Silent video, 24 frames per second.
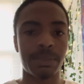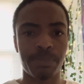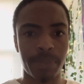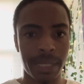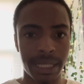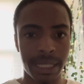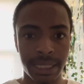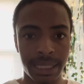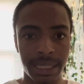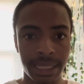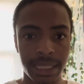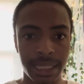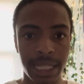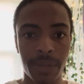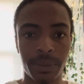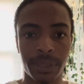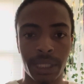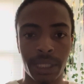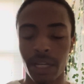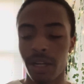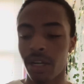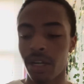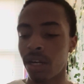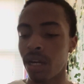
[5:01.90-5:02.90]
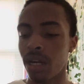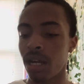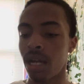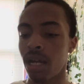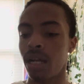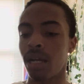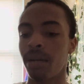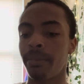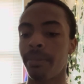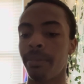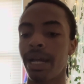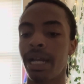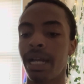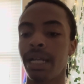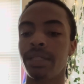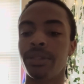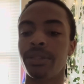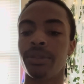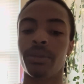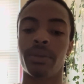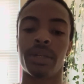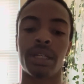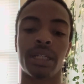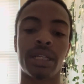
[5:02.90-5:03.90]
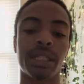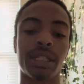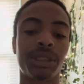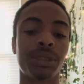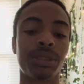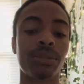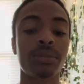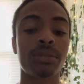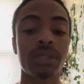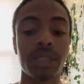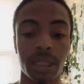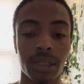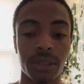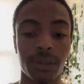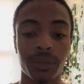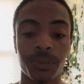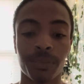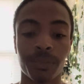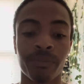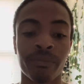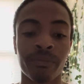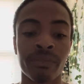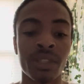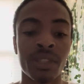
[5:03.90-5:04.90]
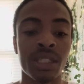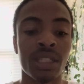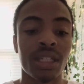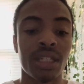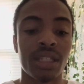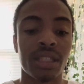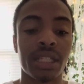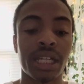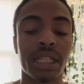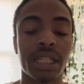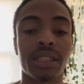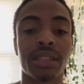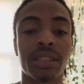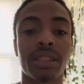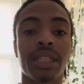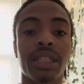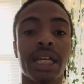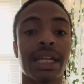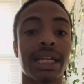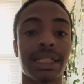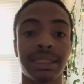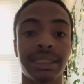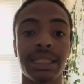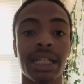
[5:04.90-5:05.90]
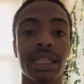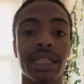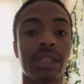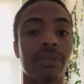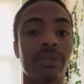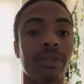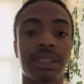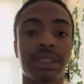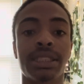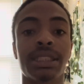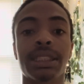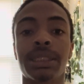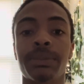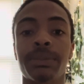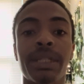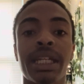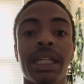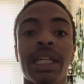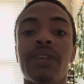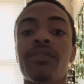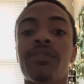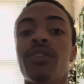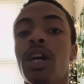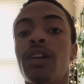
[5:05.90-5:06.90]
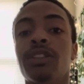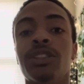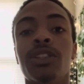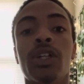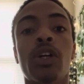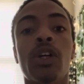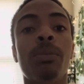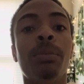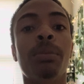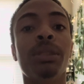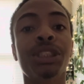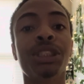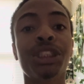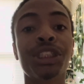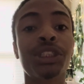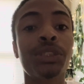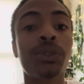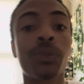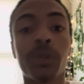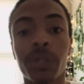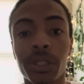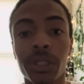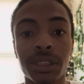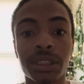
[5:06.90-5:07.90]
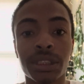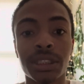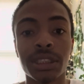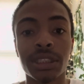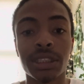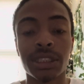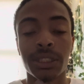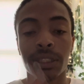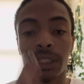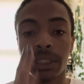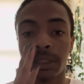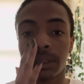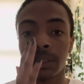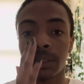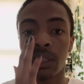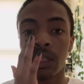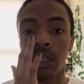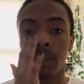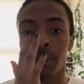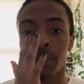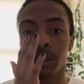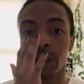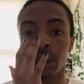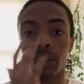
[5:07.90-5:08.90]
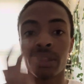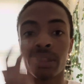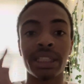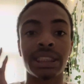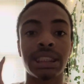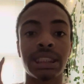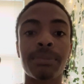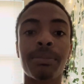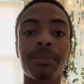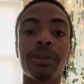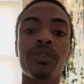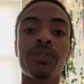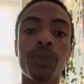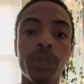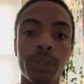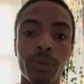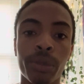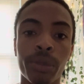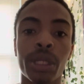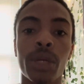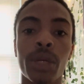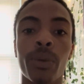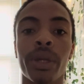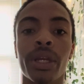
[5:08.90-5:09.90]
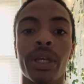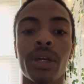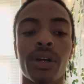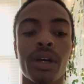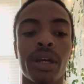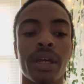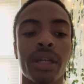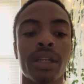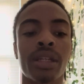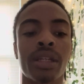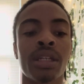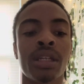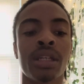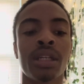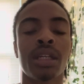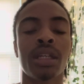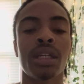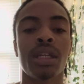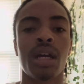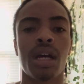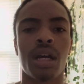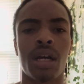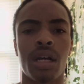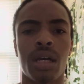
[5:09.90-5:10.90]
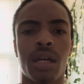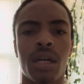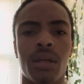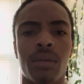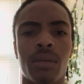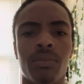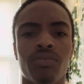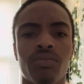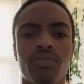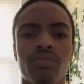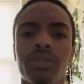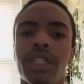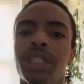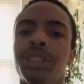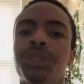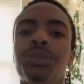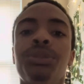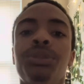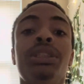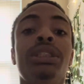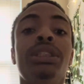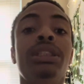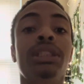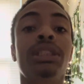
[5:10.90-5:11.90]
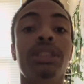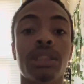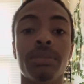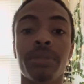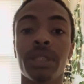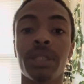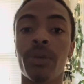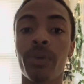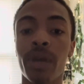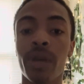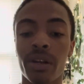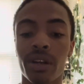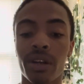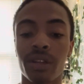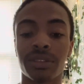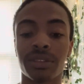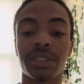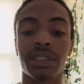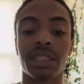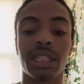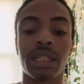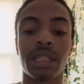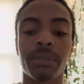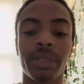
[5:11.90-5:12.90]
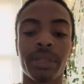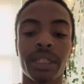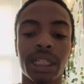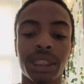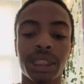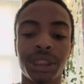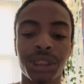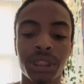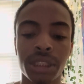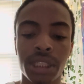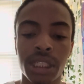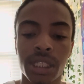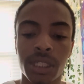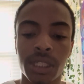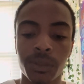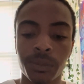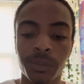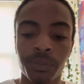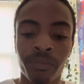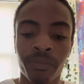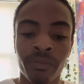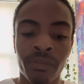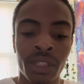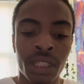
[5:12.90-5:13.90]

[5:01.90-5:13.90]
Pisces out there, I do want to let you know that, like I said, the rest of this reading involves a whole bunch of swords. So there's a whole bunch of crazy buffoonery going on that you should still be aware of. So let me let you know.